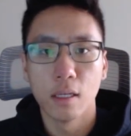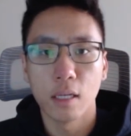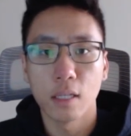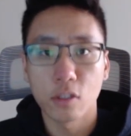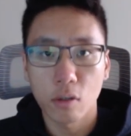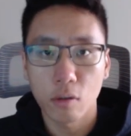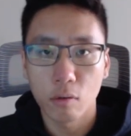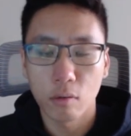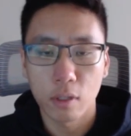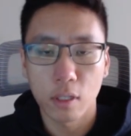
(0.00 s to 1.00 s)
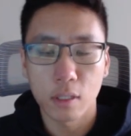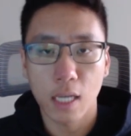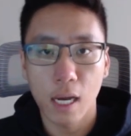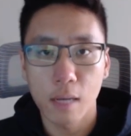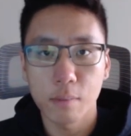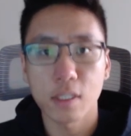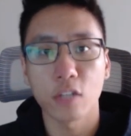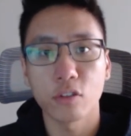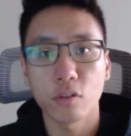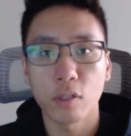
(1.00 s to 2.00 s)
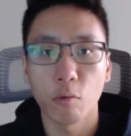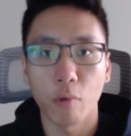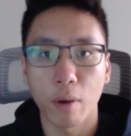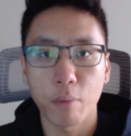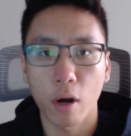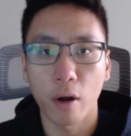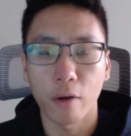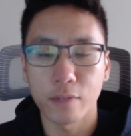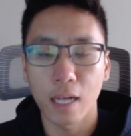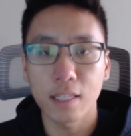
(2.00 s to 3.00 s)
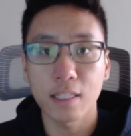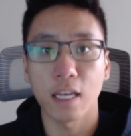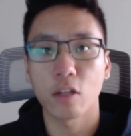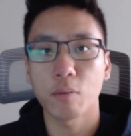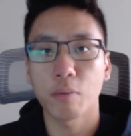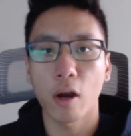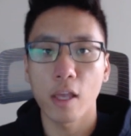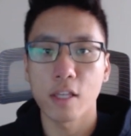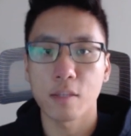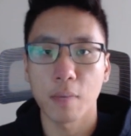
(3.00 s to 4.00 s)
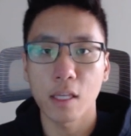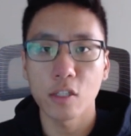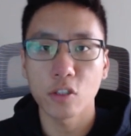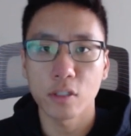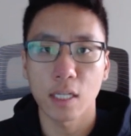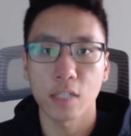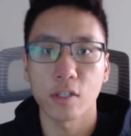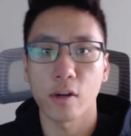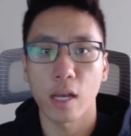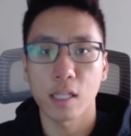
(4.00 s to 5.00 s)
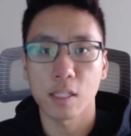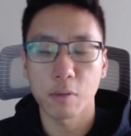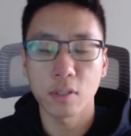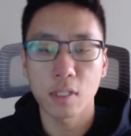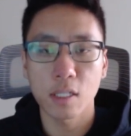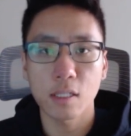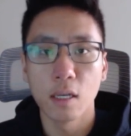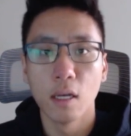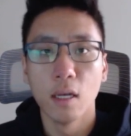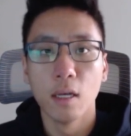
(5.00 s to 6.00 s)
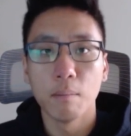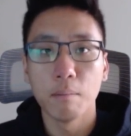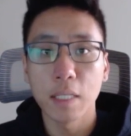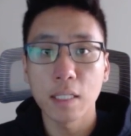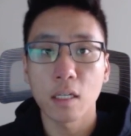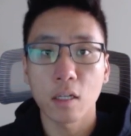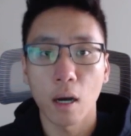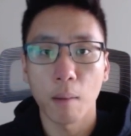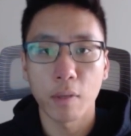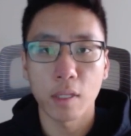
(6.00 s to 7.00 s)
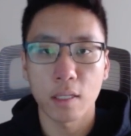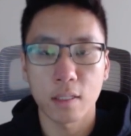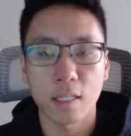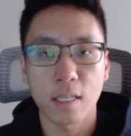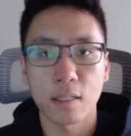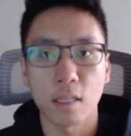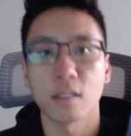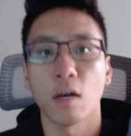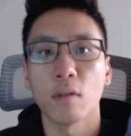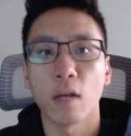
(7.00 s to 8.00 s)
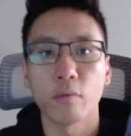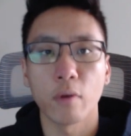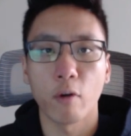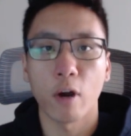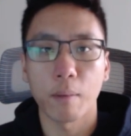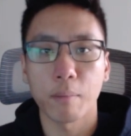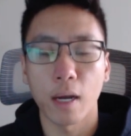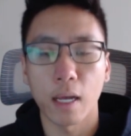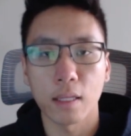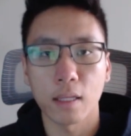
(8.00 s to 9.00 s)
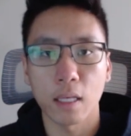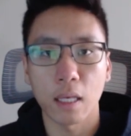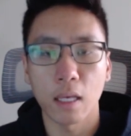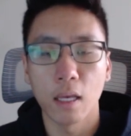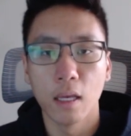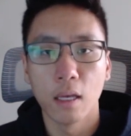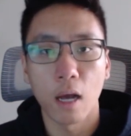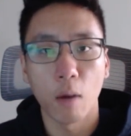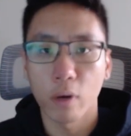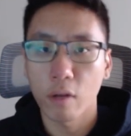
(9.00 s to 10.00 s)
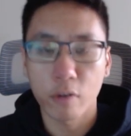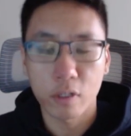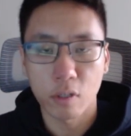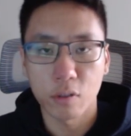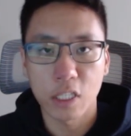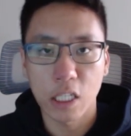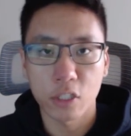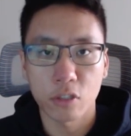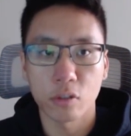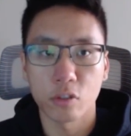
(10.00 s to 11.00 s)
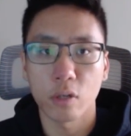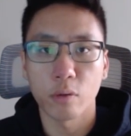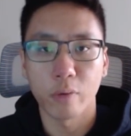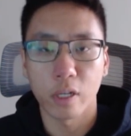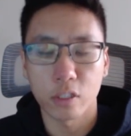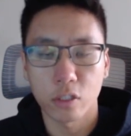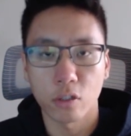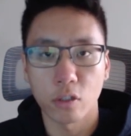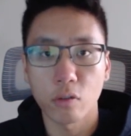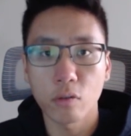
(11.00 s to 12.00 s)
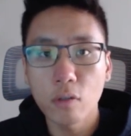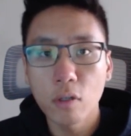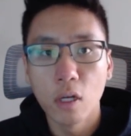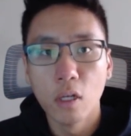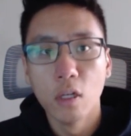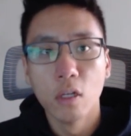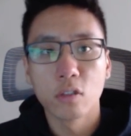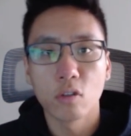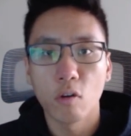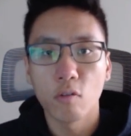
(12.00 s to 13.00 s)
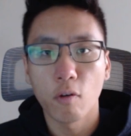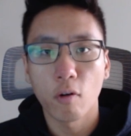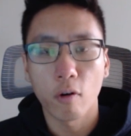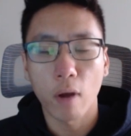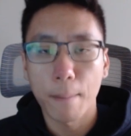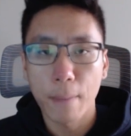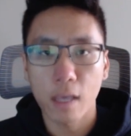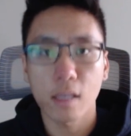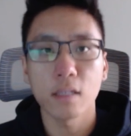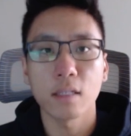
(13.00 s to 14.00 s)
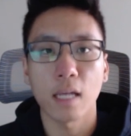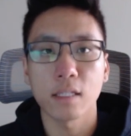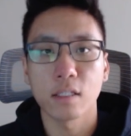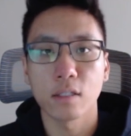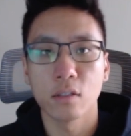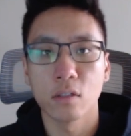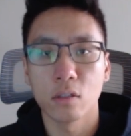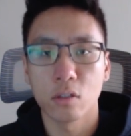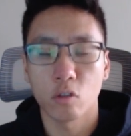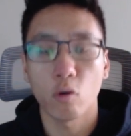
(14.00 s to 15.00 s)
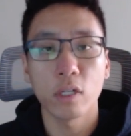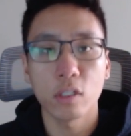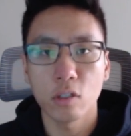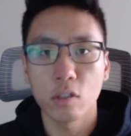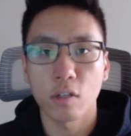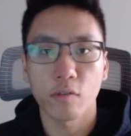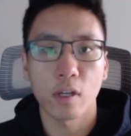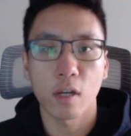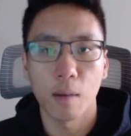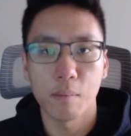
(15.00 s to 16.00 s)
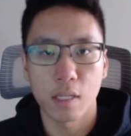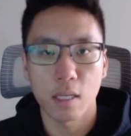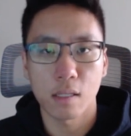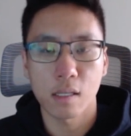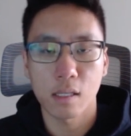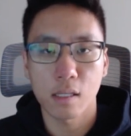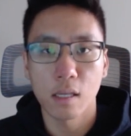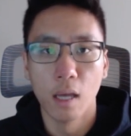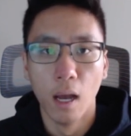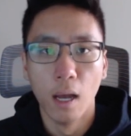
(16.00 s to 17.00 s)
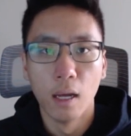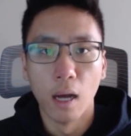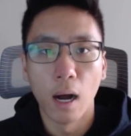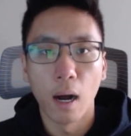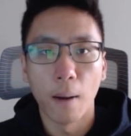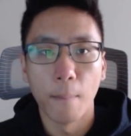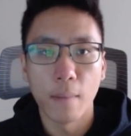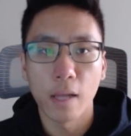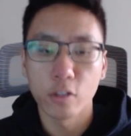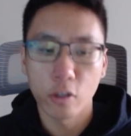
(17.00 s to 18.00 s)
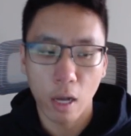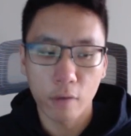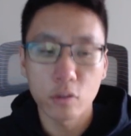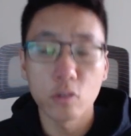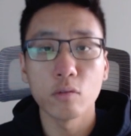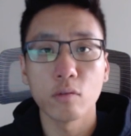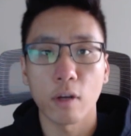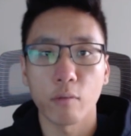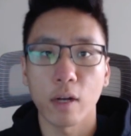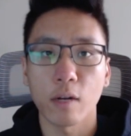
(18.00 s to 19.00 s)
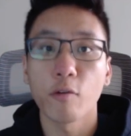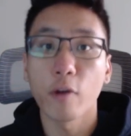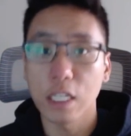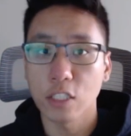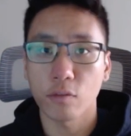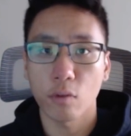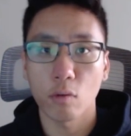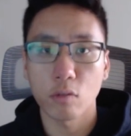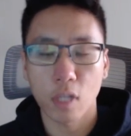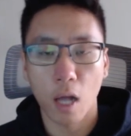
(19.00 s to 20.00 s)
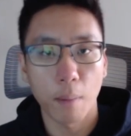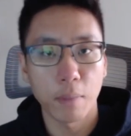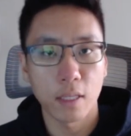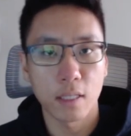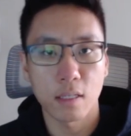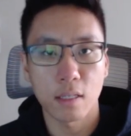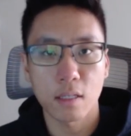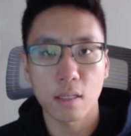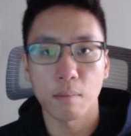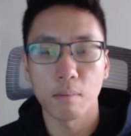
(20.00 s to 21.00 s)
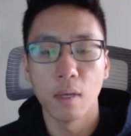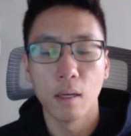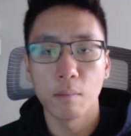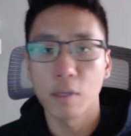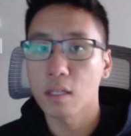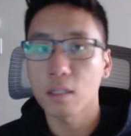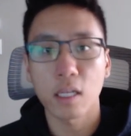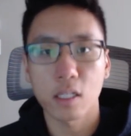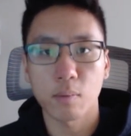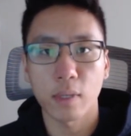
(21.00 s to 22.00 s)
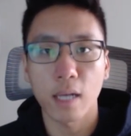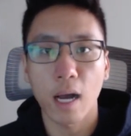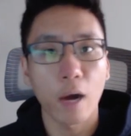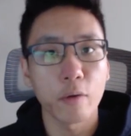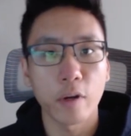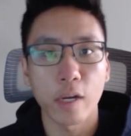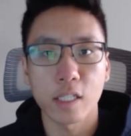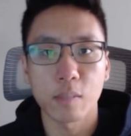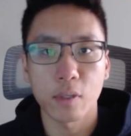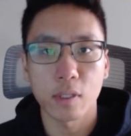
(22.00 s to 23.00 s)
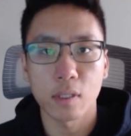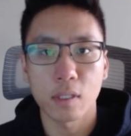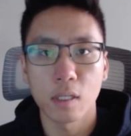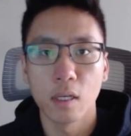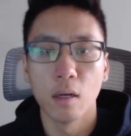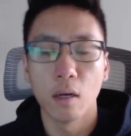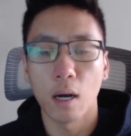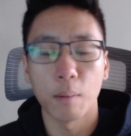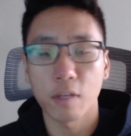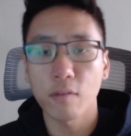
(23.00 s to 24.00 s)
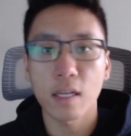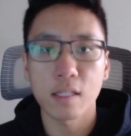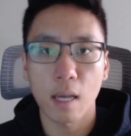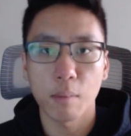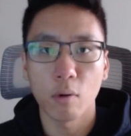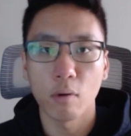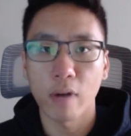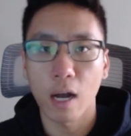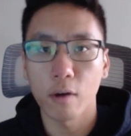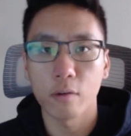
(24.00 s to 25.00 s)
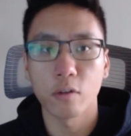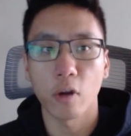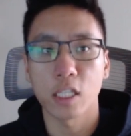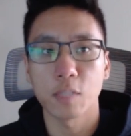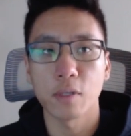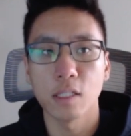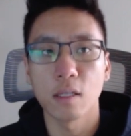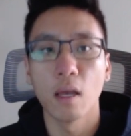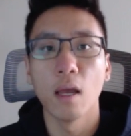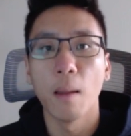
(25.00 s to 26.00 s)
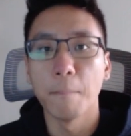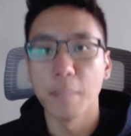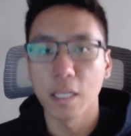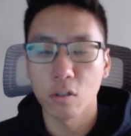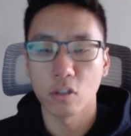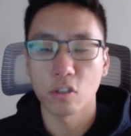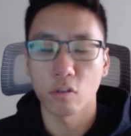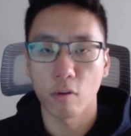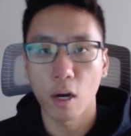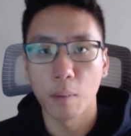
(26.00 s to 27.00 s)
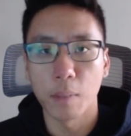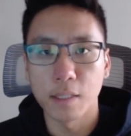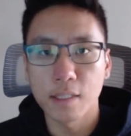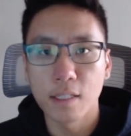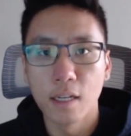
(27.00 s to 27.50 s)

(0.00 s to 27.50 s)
And so the time is actually only one part of that. The other part is making sure that your experiences meet the competencies as outlined required by the uh, whatever association you're trying to register through. So for APEGA, that's 22 different competencies um, and you have to do a write up for each of those competencies and basically explain how your experience, um, give an example of how your experience meet those requirements.